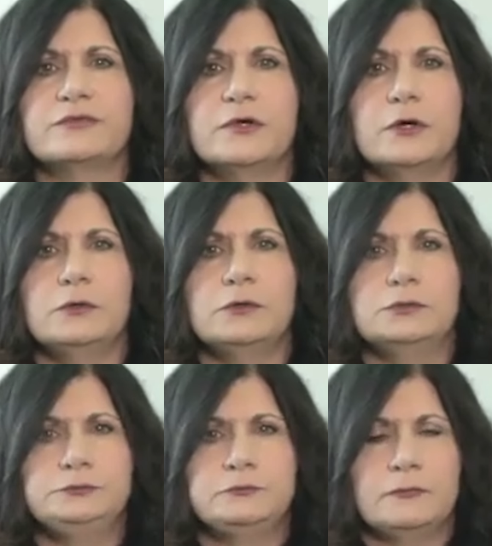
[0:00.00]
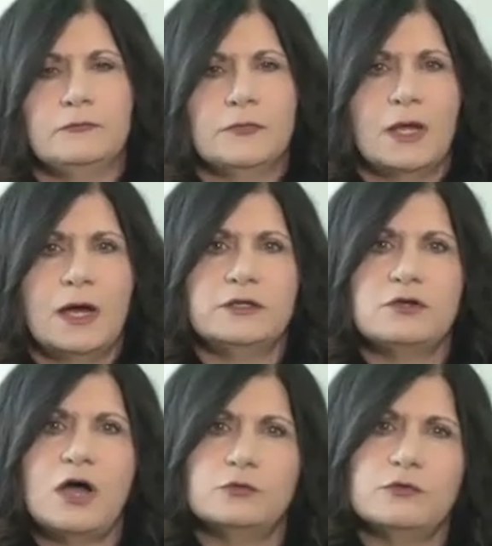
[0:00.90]
So I
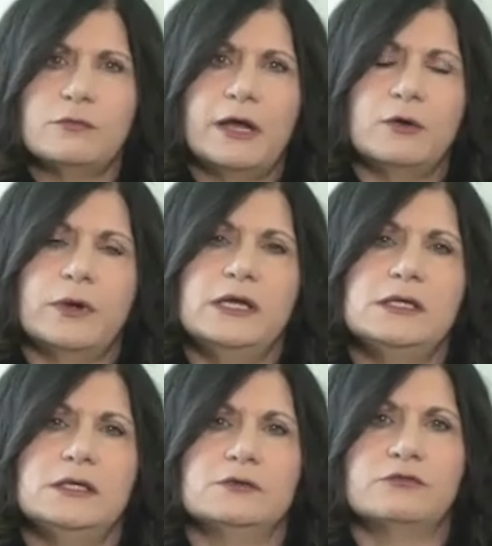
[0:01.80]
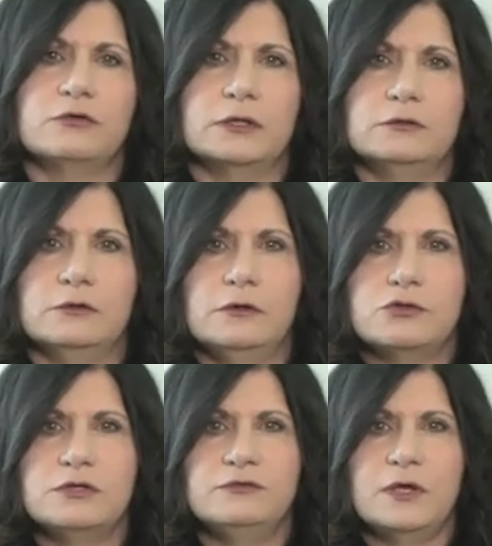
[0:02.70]
talked with my Reiki instructor
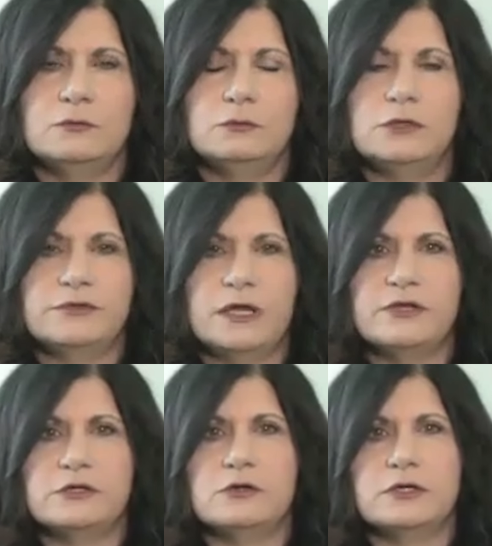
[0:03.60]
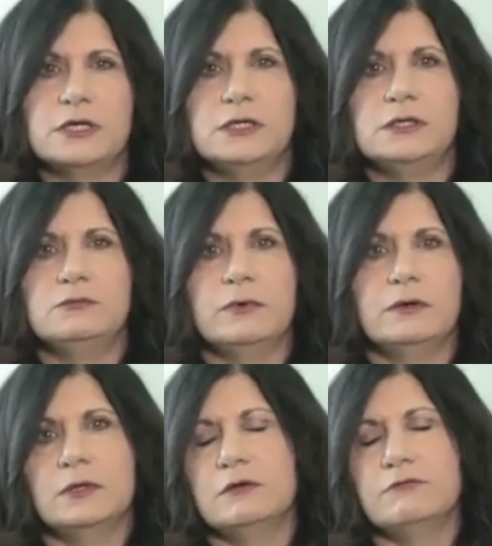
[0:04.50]
and she said, well, it sounds like you're getting
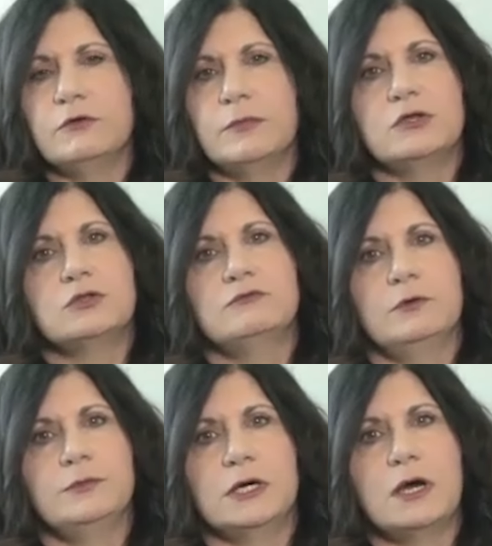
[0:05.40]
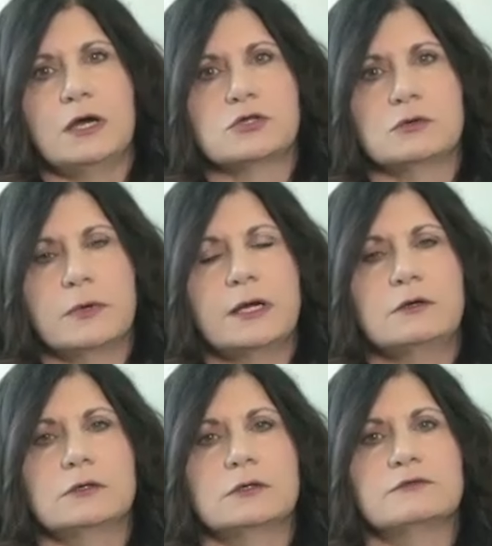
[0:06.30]
information from the Akashic
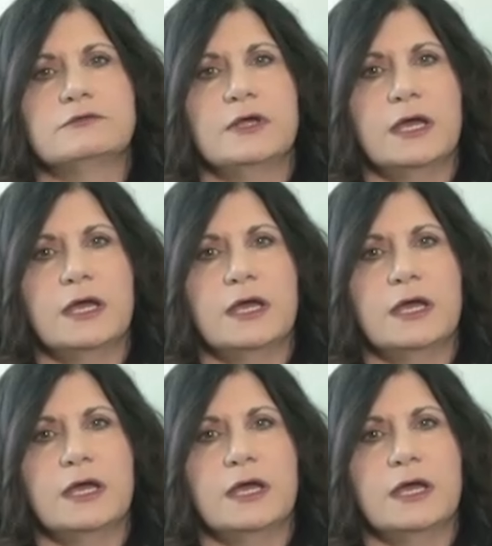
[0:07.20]
Records.